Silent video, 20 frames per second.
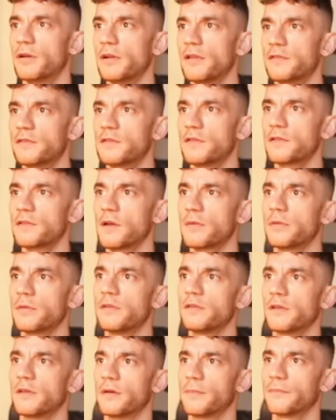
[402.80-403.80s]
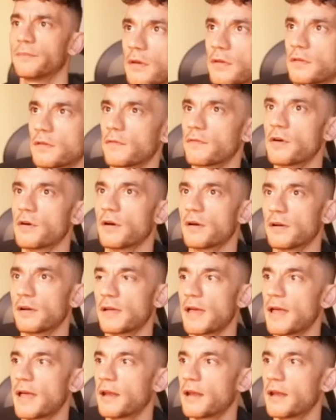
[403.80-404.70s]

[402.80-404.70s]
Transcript: let's just open this up. So I've got